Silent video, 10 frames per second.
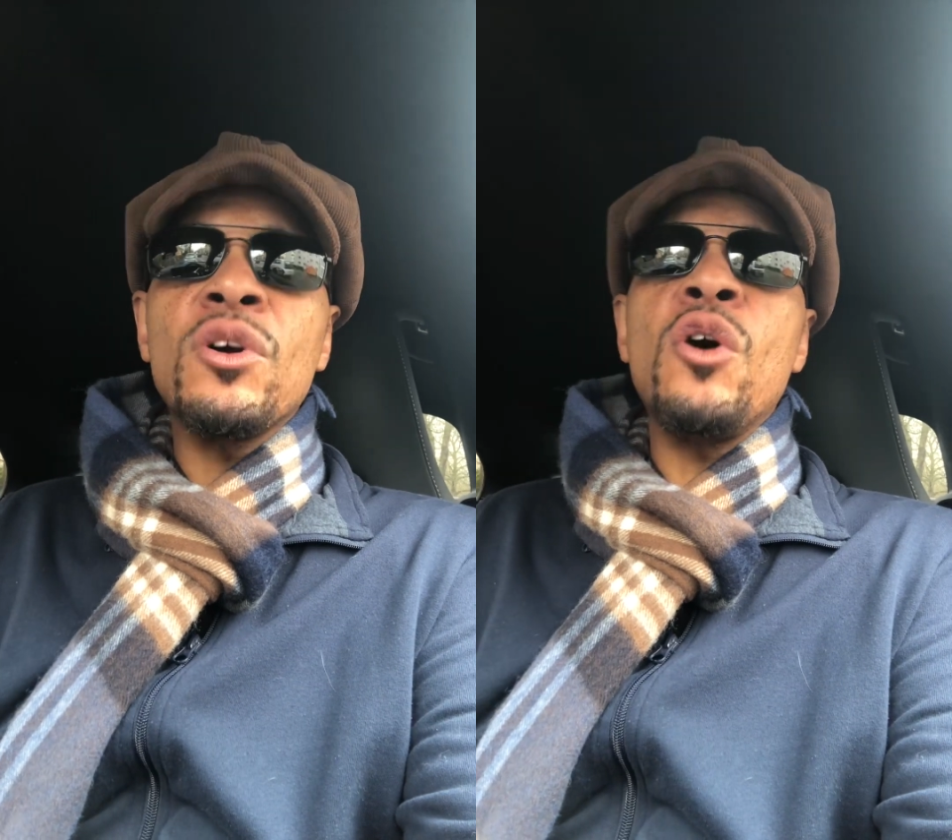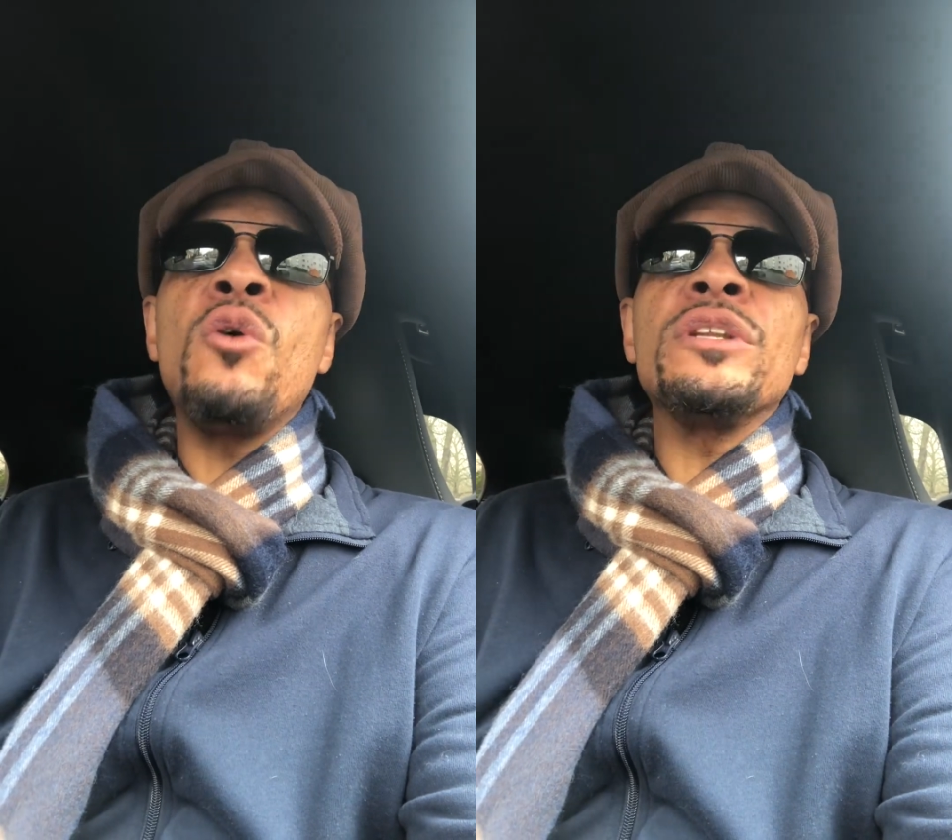
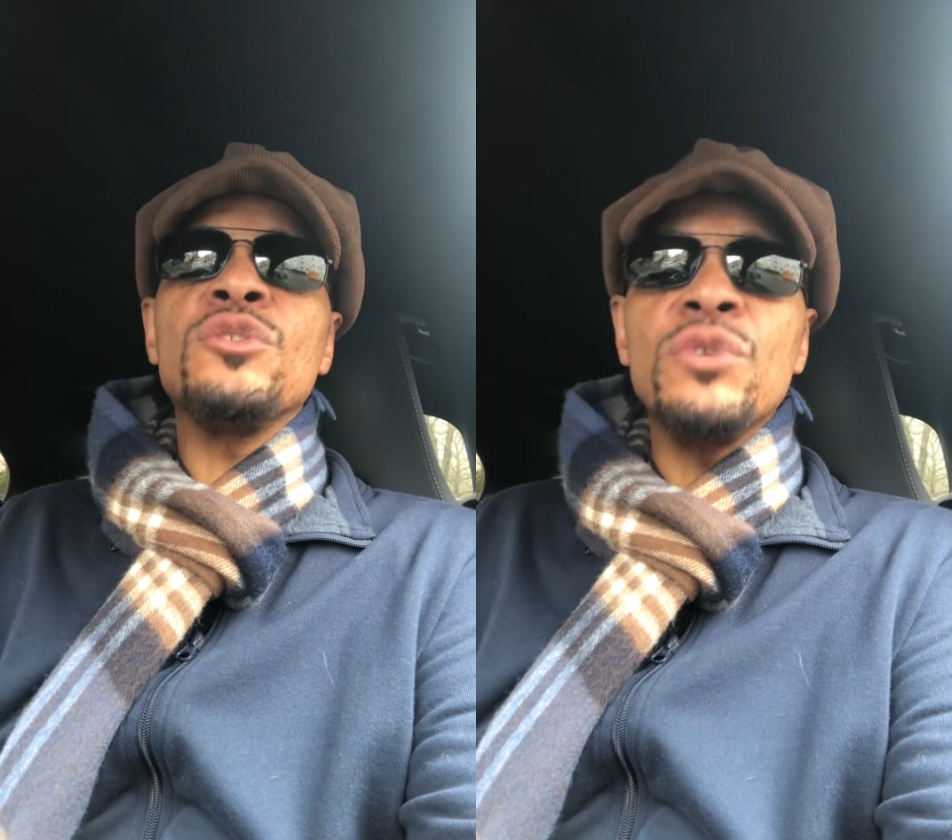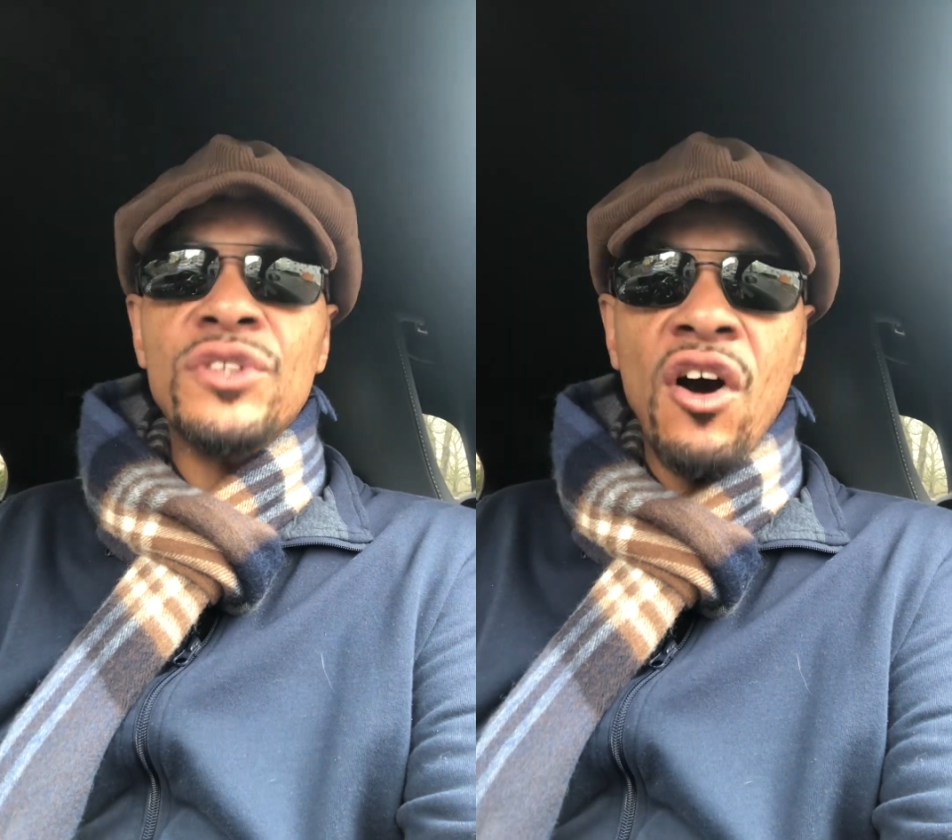go and
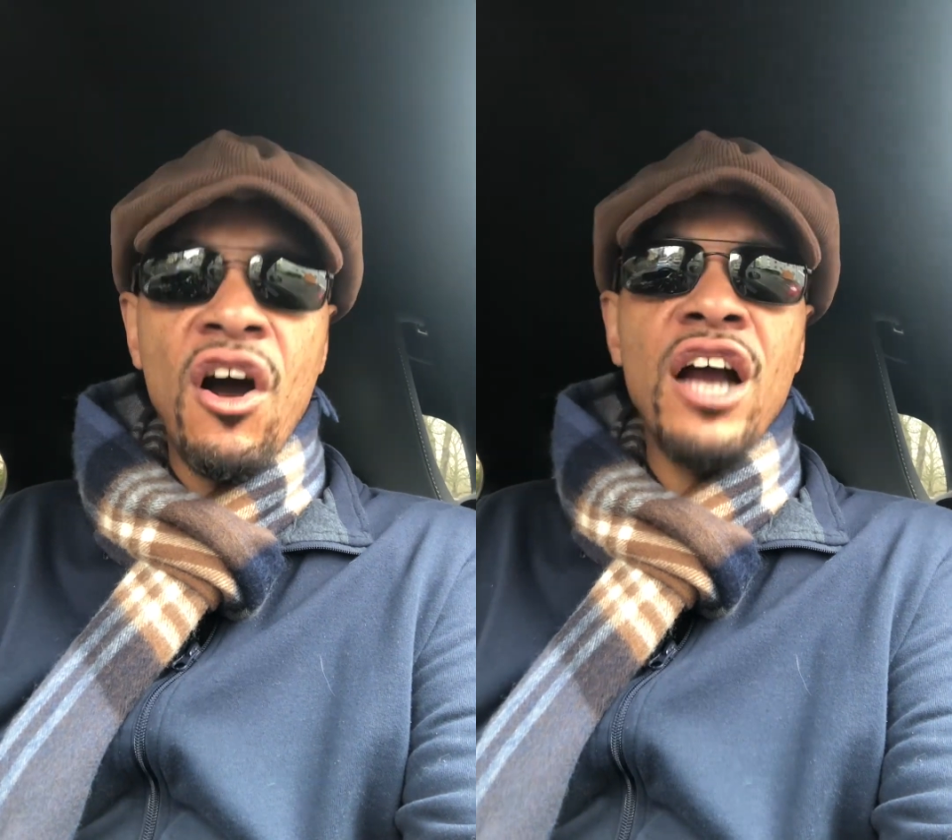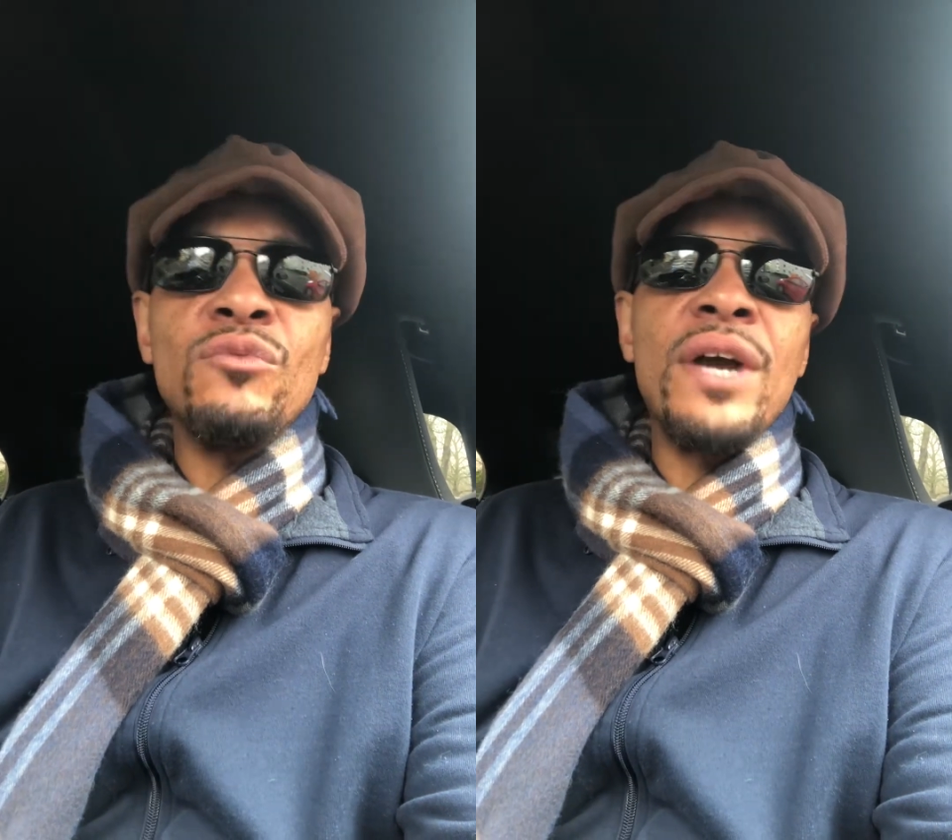do it the
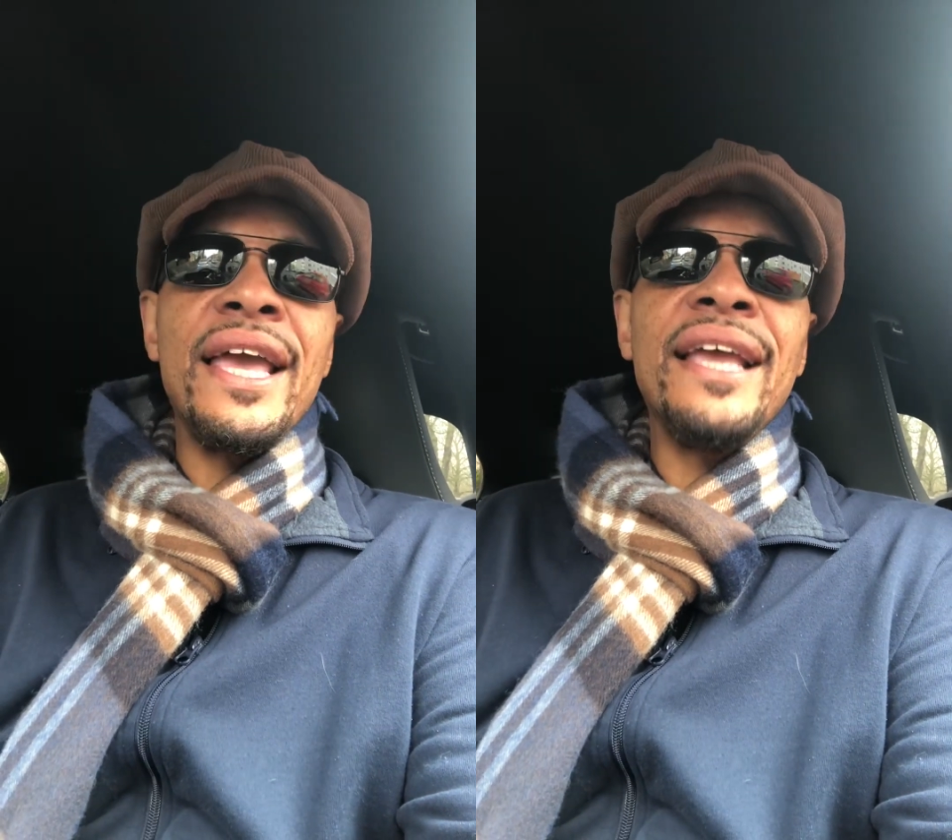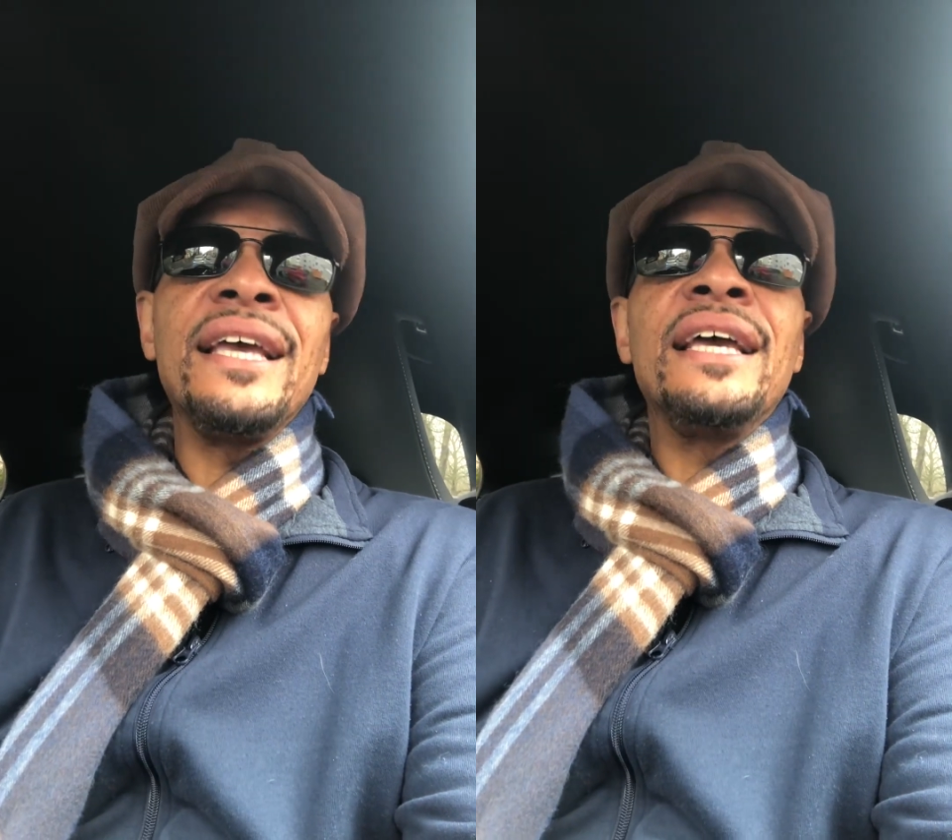hard
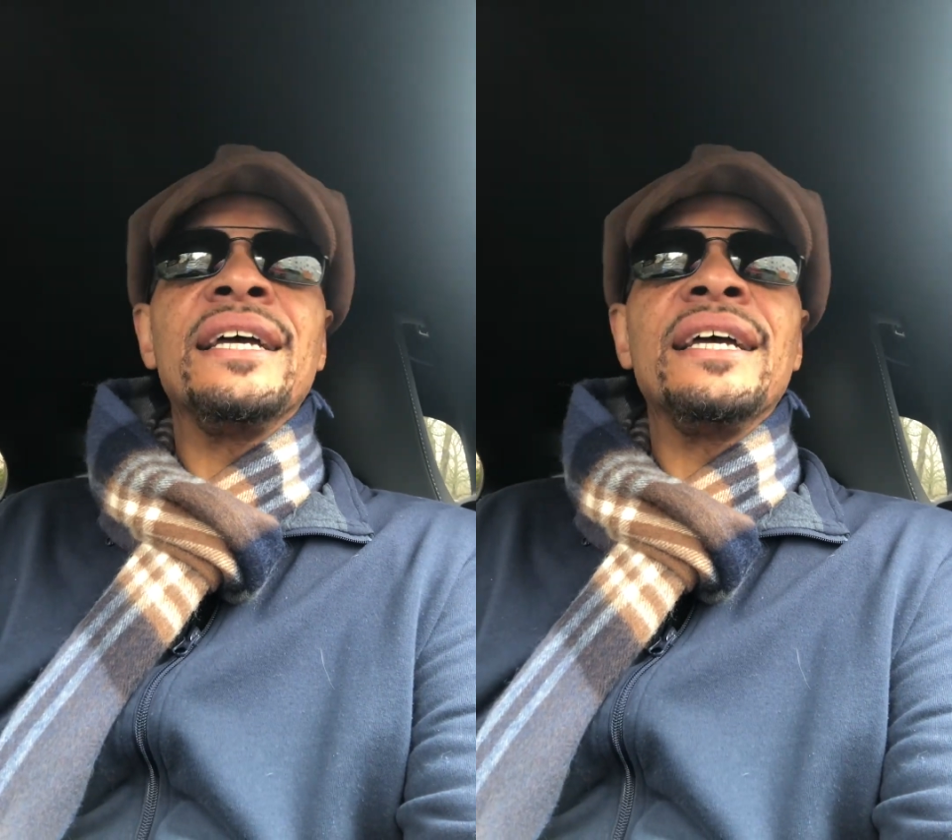way,